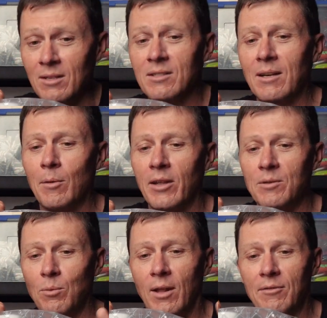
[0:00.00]
some of
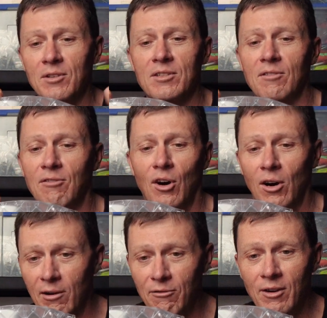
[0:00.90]
these will have to
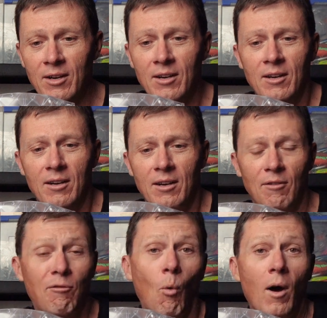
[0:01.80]
survive a
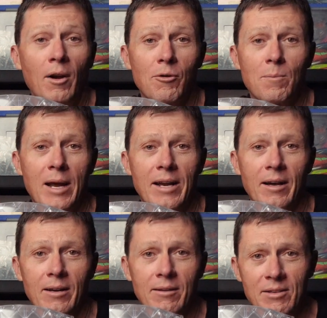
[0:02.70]
400
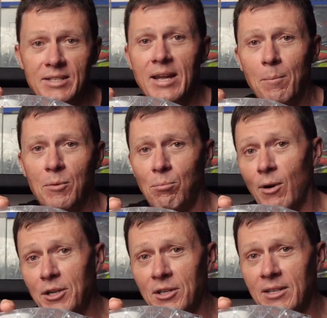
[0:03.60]
meter depth
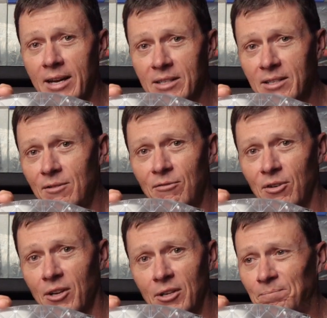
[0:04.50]
pressure test
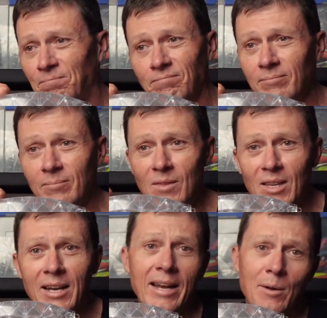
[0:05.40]
for
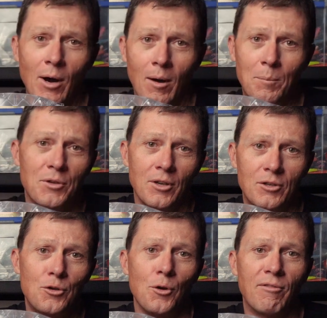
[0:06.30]
anywhere up to
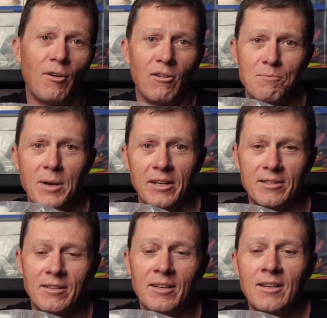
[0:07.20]
2 to 5
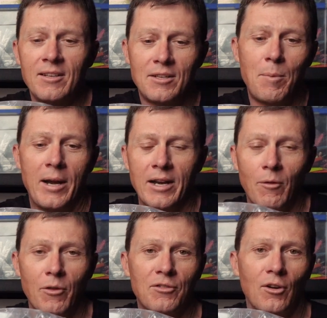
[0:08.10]
minutes, depending
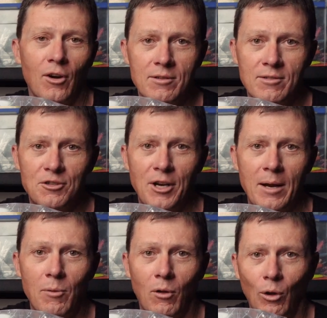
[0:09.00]
on the size and
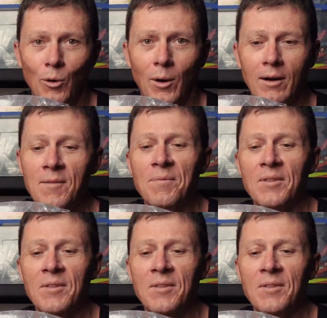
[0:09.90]
shape of the lure,